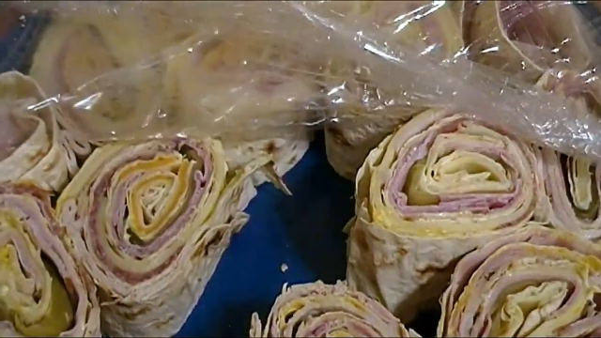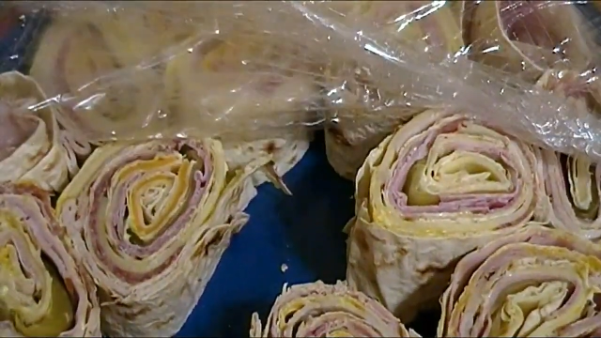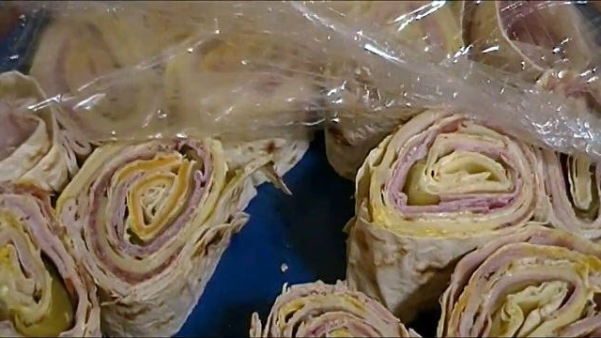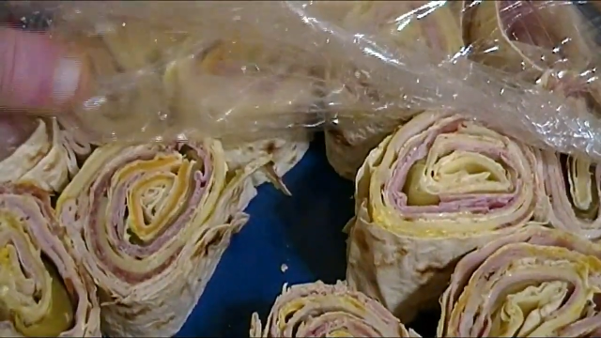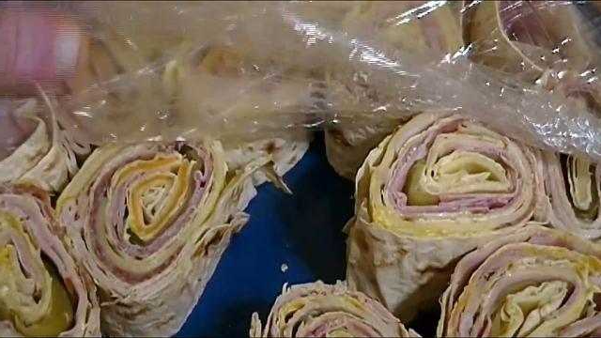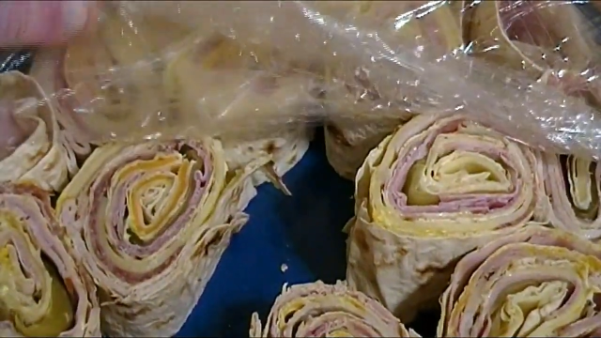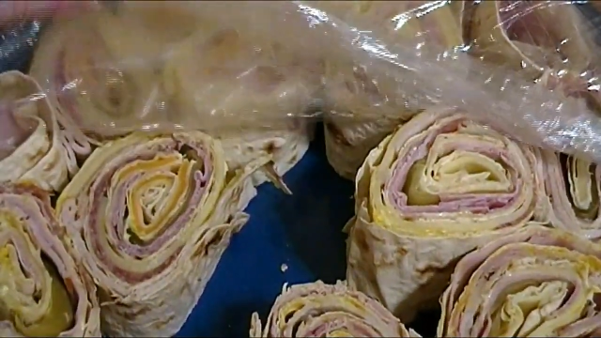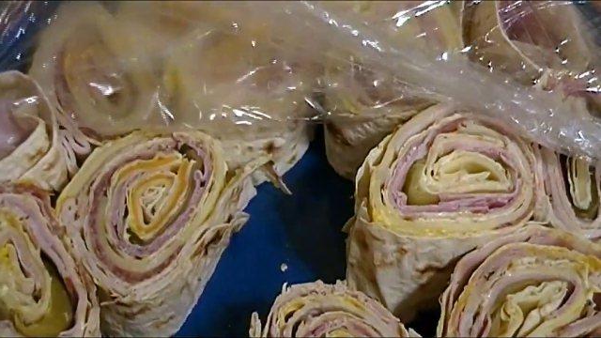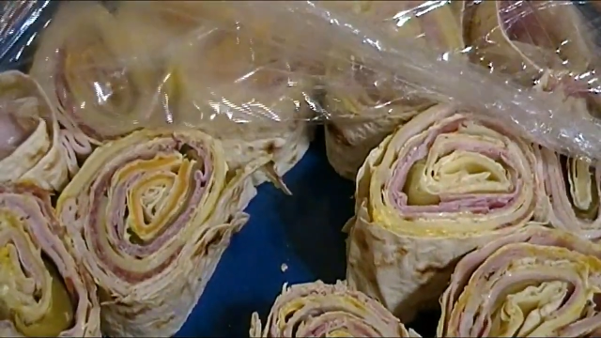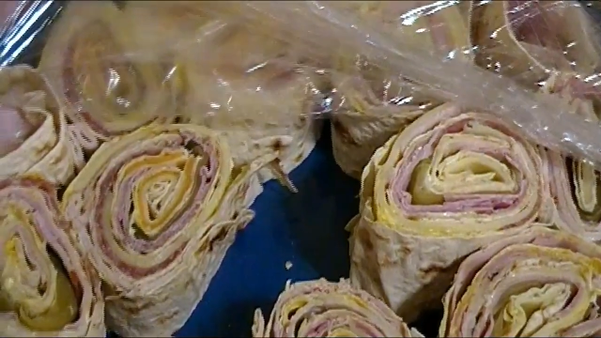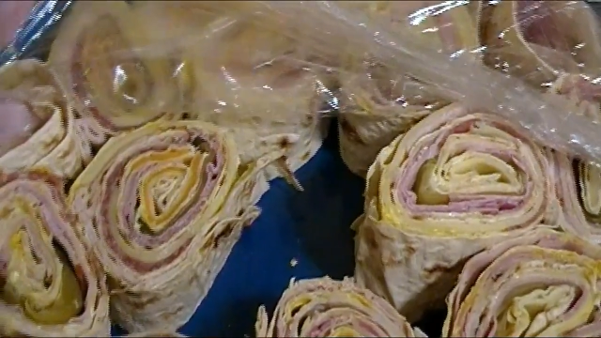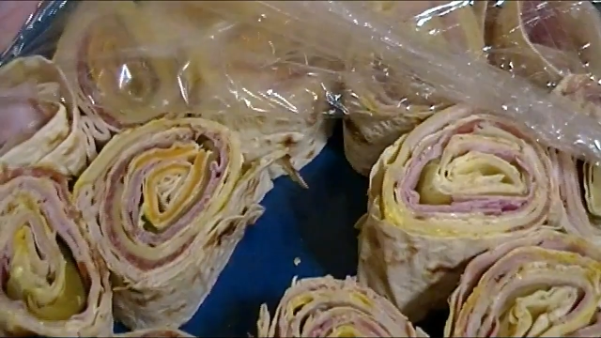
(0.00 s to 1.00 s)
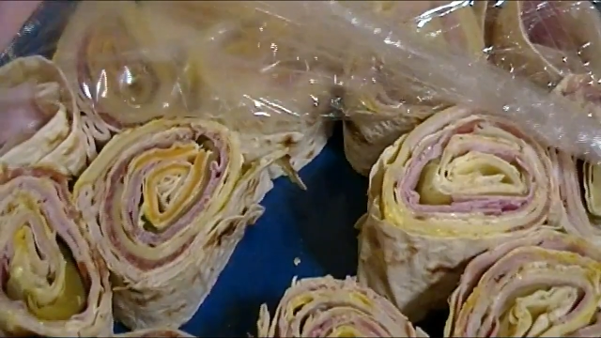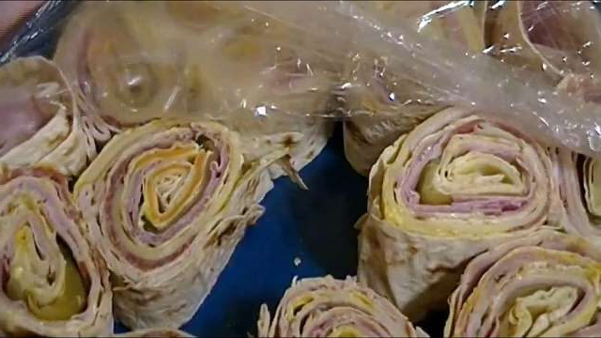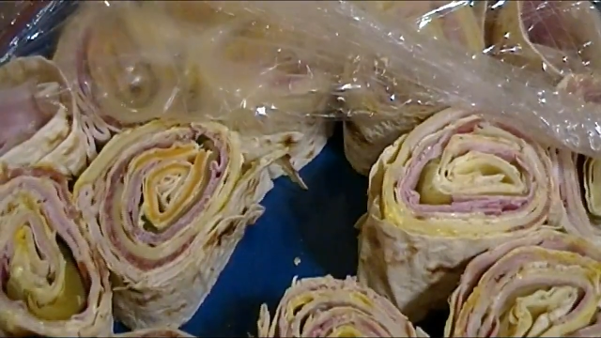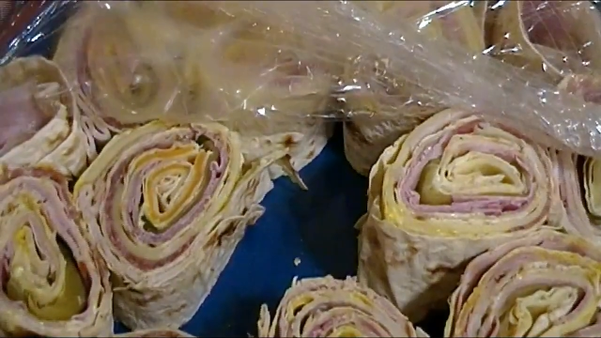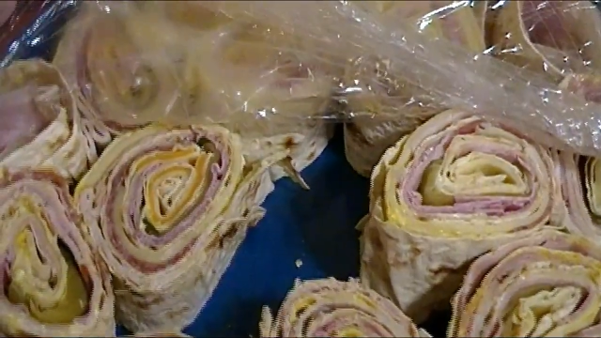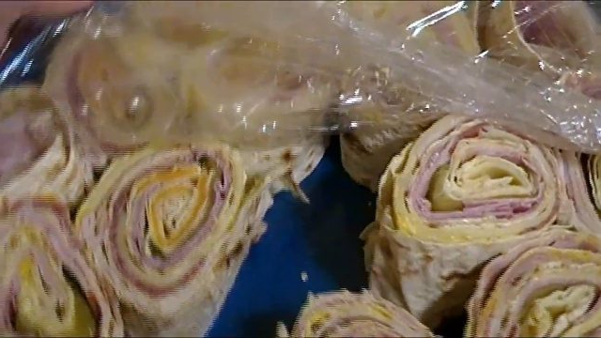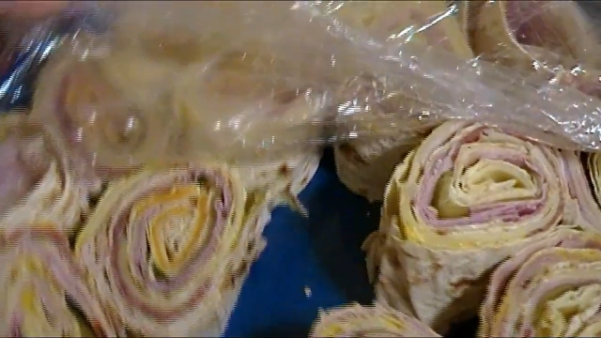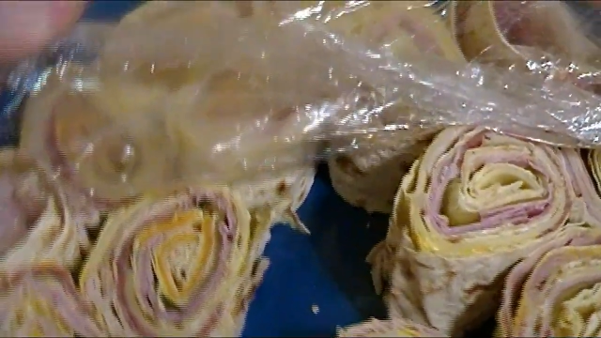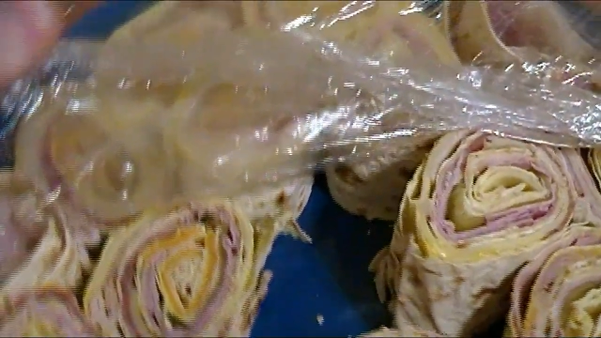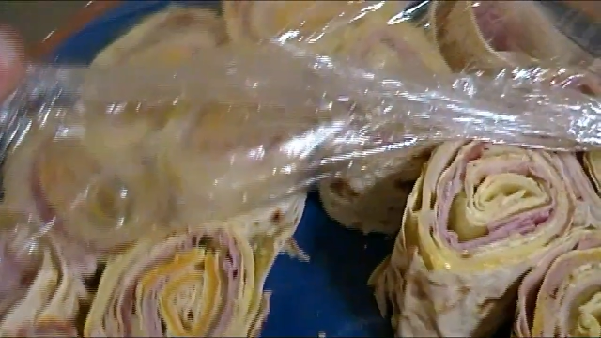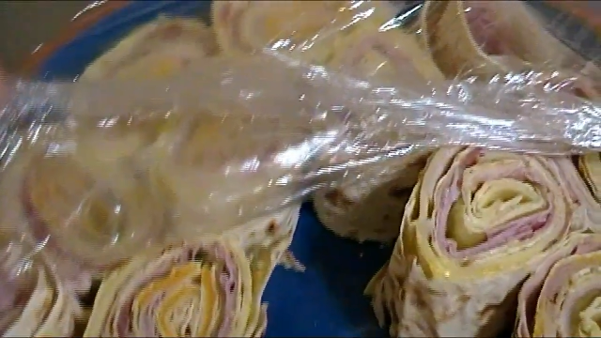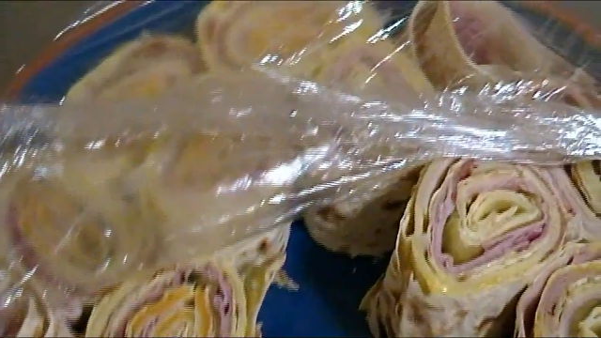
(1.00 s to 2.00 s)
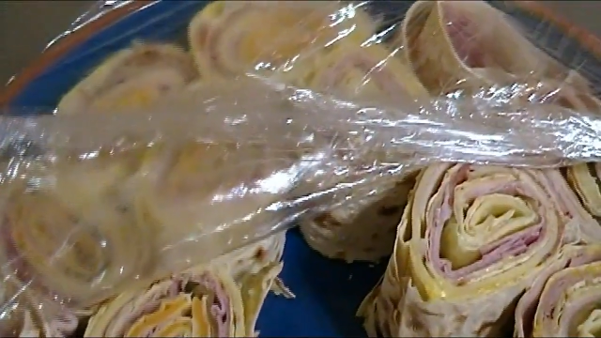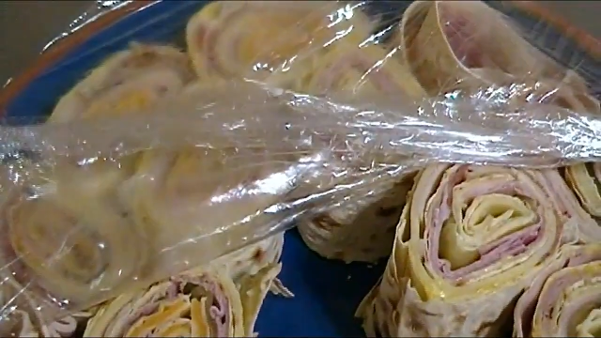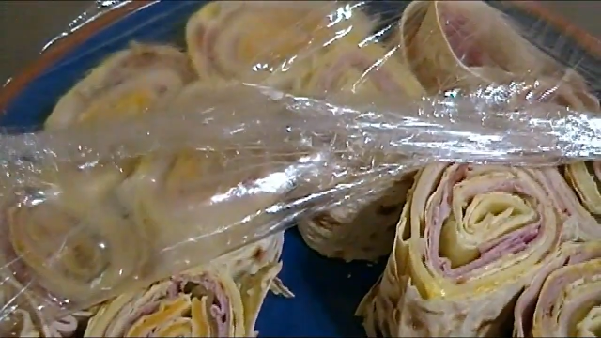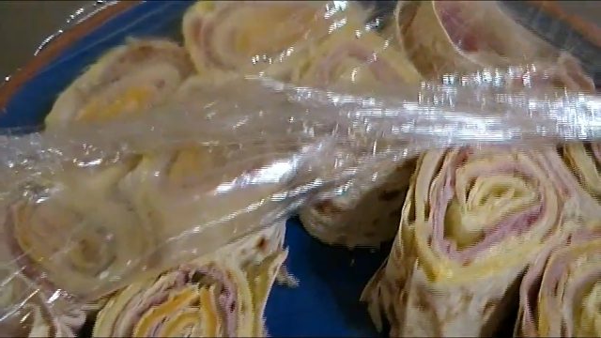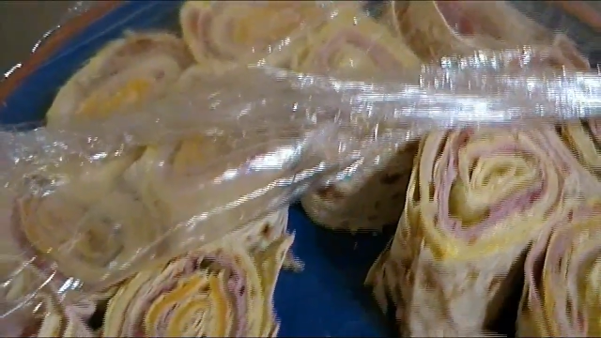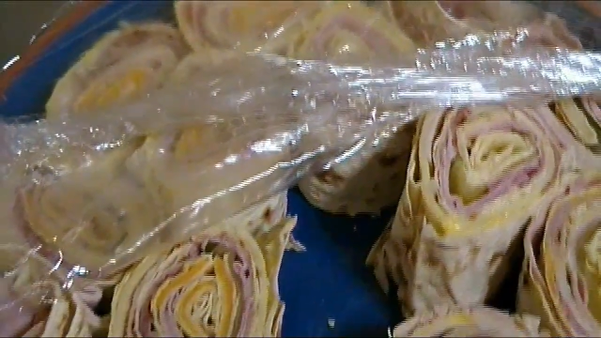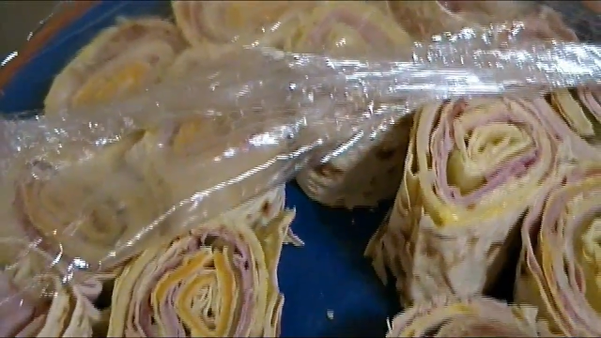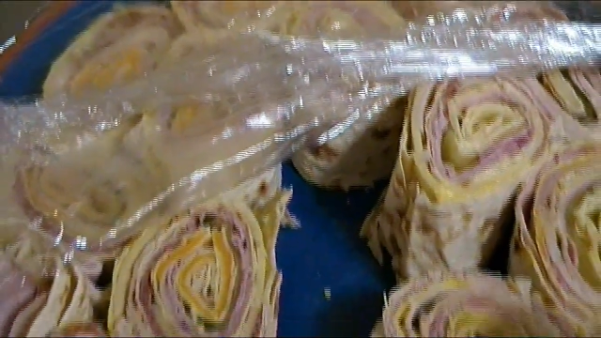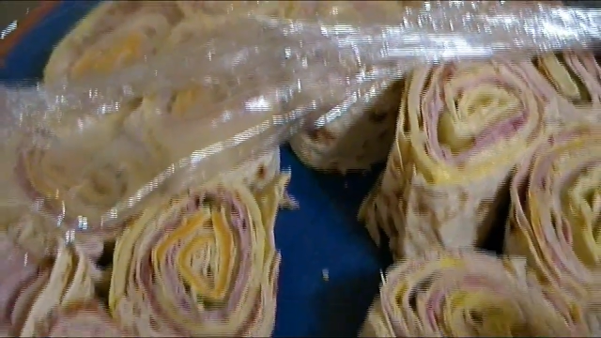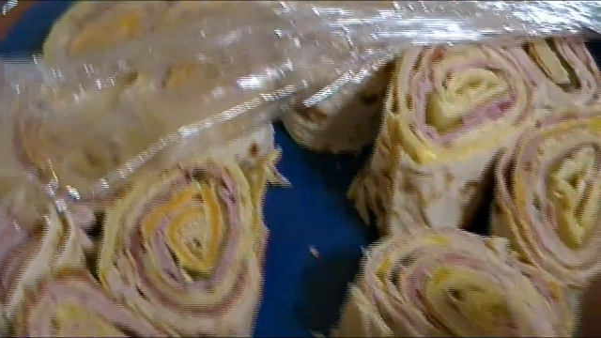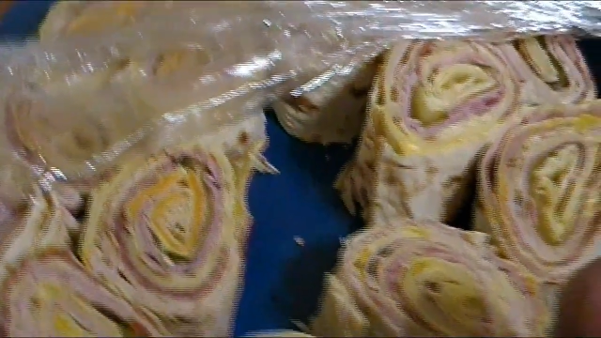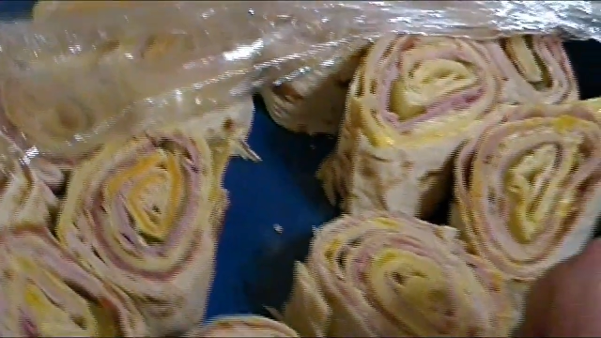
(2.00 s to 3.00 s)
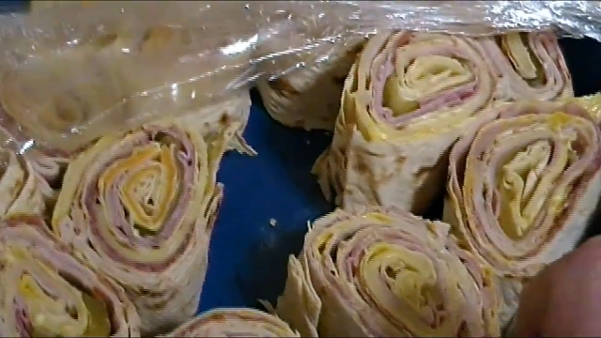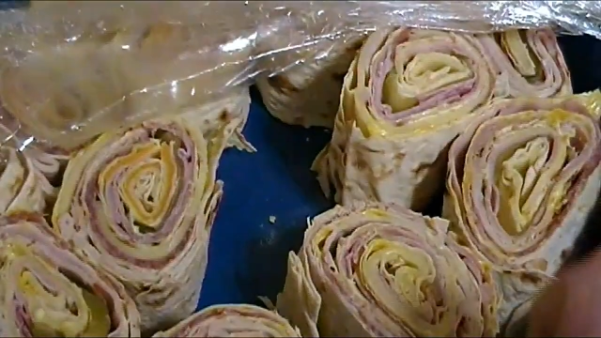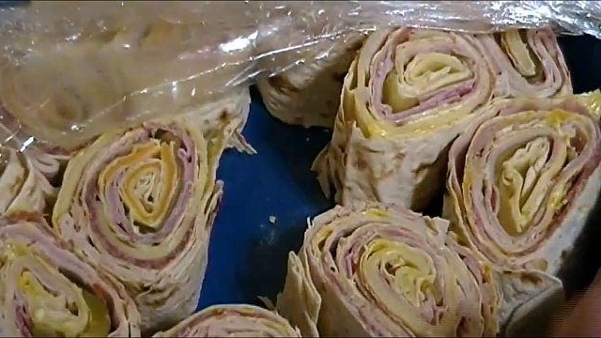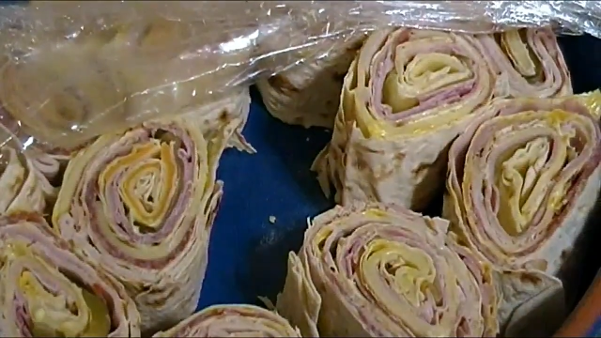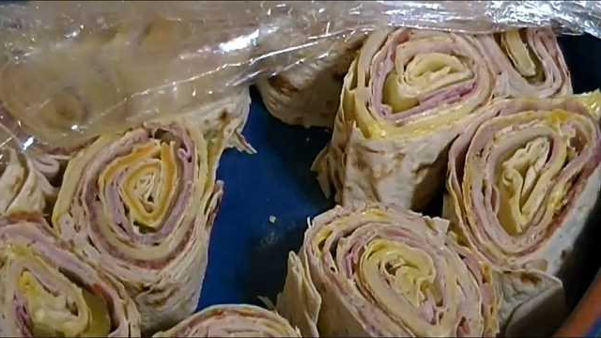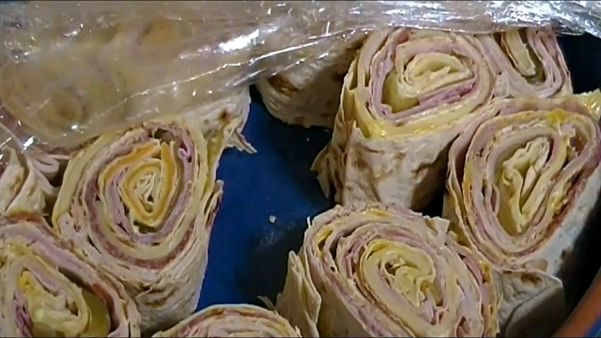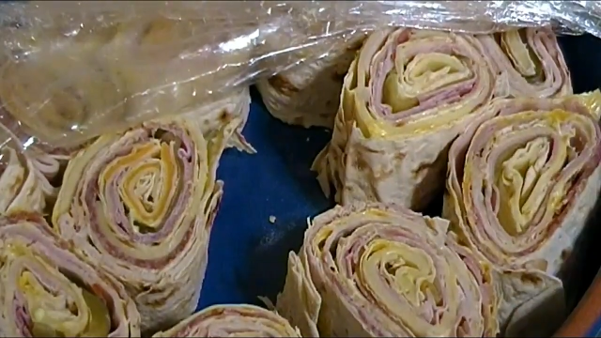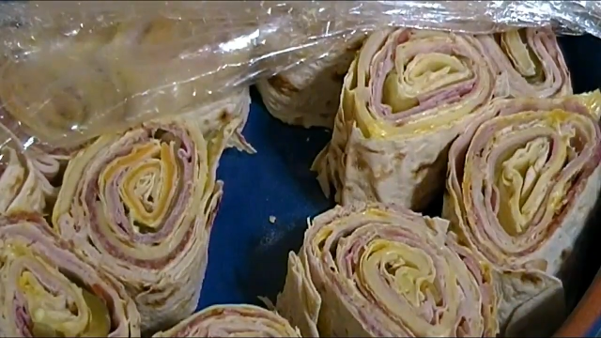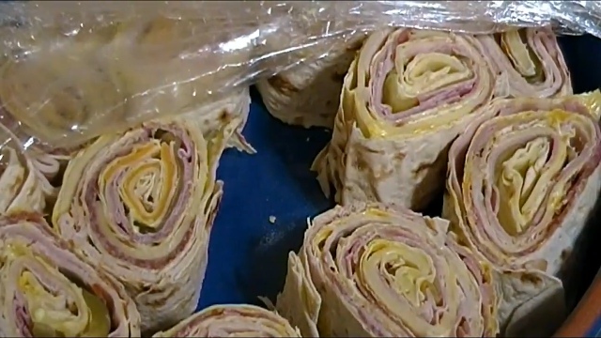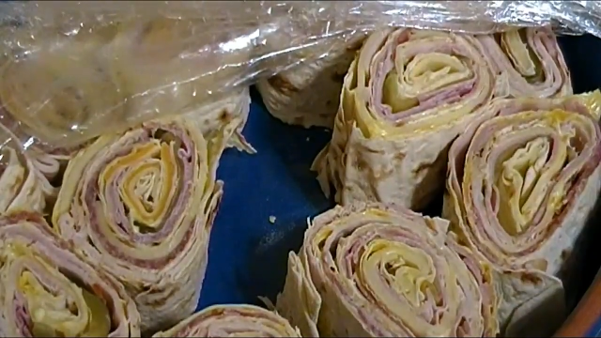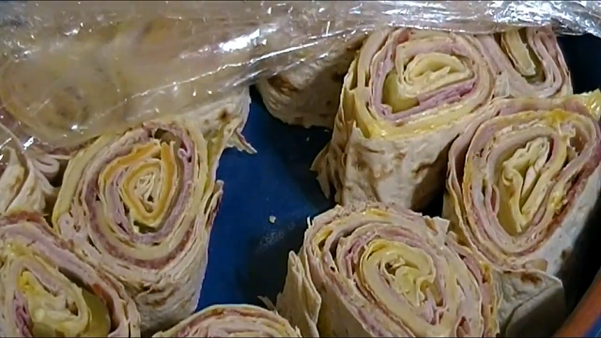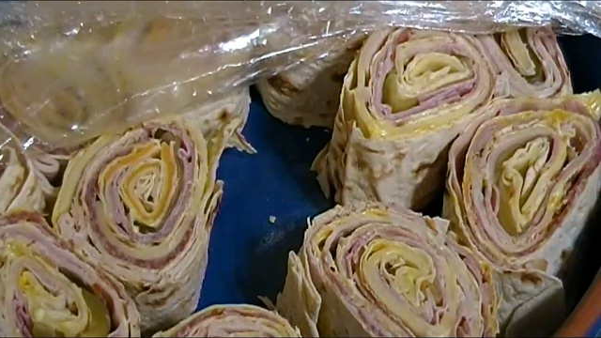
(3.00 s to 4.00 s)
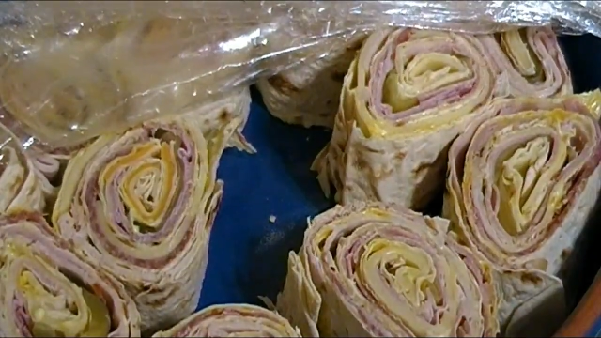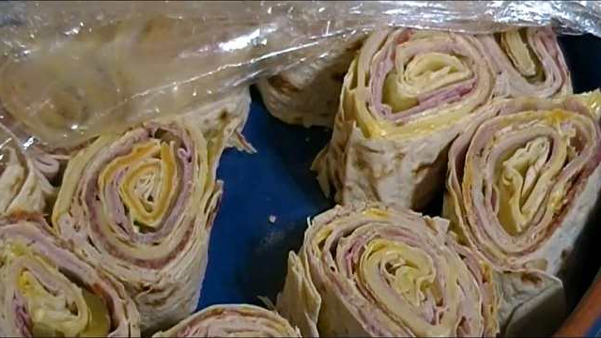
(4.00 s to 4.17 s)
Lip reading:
No face is visible, so there are no lips to read.